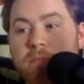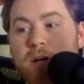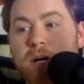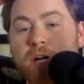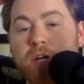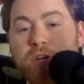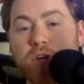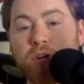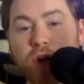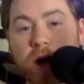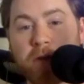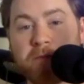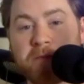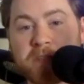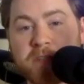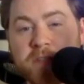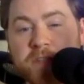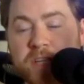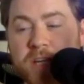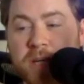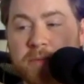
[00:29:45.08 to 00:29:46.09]
a good
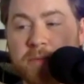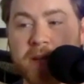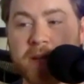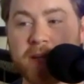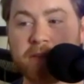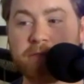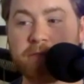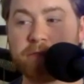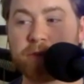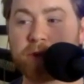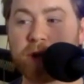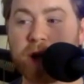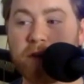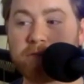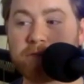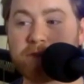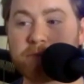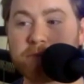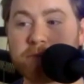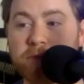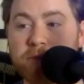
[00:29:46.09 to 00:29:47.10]
offensive scheme that he can feel
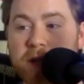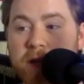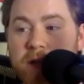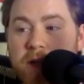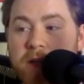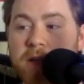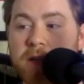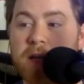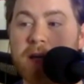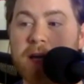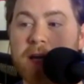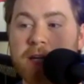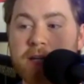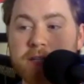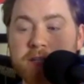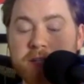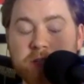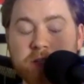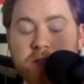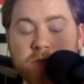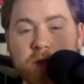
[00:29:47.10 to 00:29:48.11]
comfortable in, and a
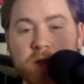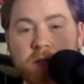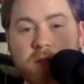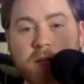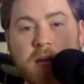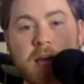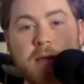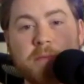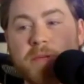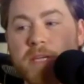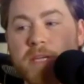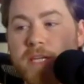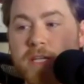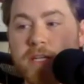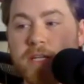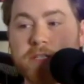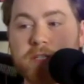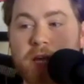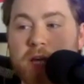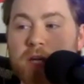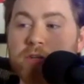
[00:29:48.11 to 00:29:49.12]
decent run game. He
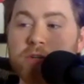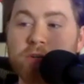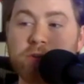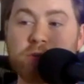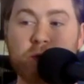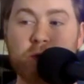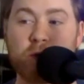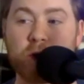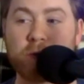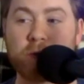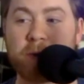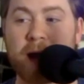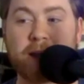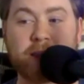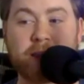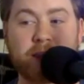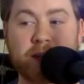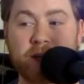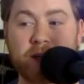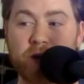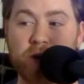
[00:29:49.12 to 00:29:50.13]
is a good quarterback
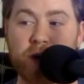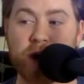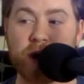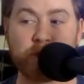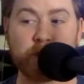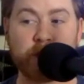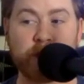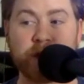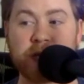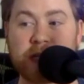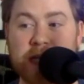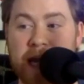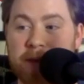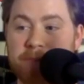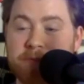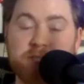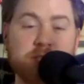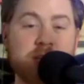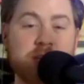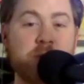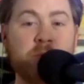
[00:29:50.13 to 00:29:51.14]
that can go out and win you
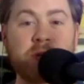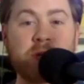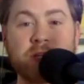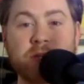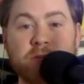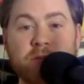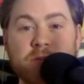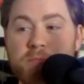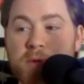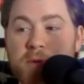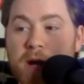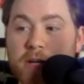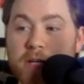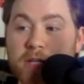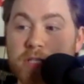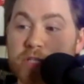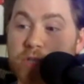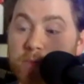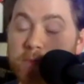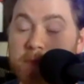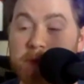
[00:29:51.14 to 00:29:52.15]
games. He's not winning you probably a
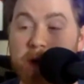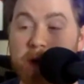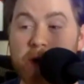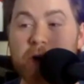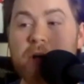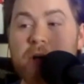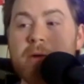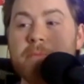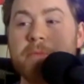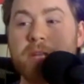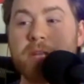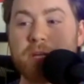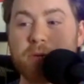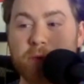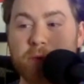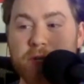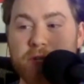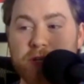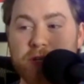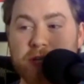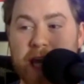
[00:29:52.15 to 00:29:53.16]
Super Bowl, but he can
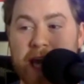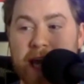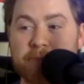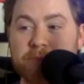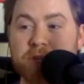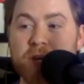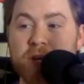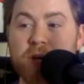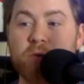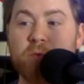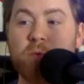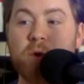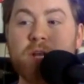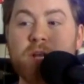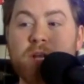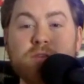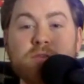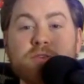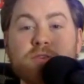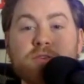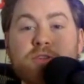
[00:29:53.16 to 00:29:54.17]
win you games.
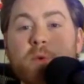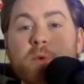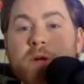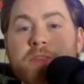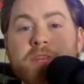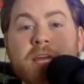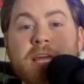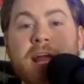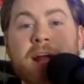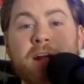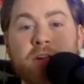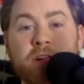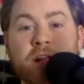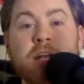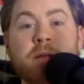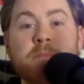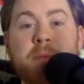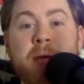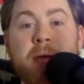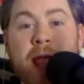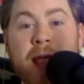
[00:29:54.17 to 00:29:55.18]
When you do what the
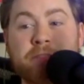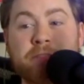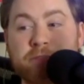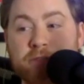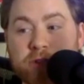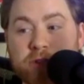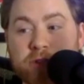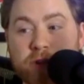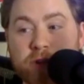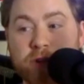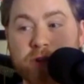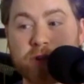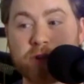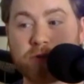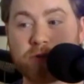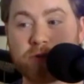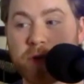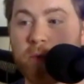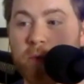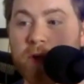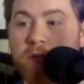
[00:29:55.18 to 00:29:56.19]
Carolina Panthers are doing,
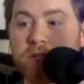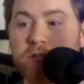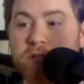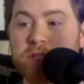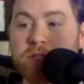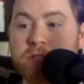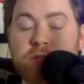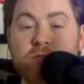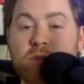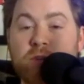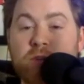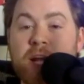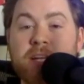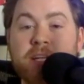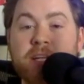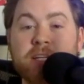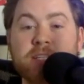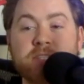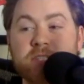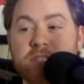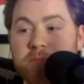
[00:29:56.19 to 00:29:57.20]
which is creating
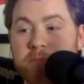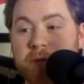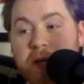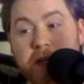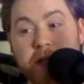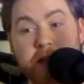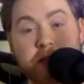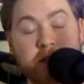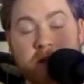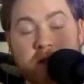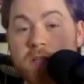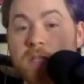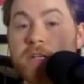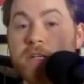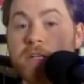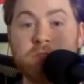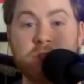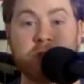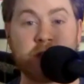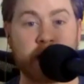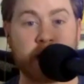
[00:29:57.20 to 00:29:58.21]
a system that he is
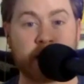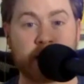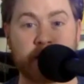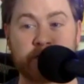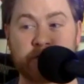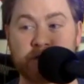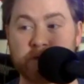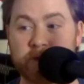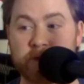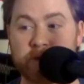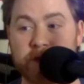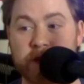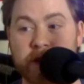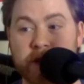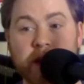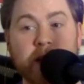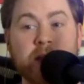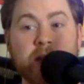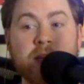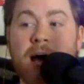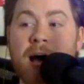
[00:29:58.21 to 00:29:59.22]
clearly not comfortable in,
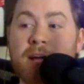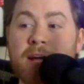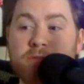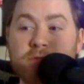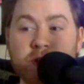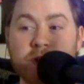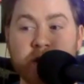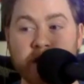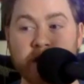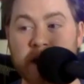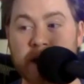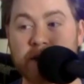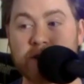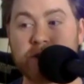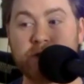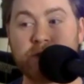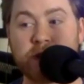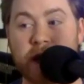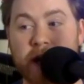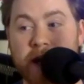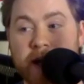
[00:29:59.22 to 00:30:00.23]
not using a lot of
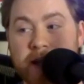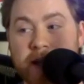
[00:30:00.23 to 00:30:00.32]
2 tight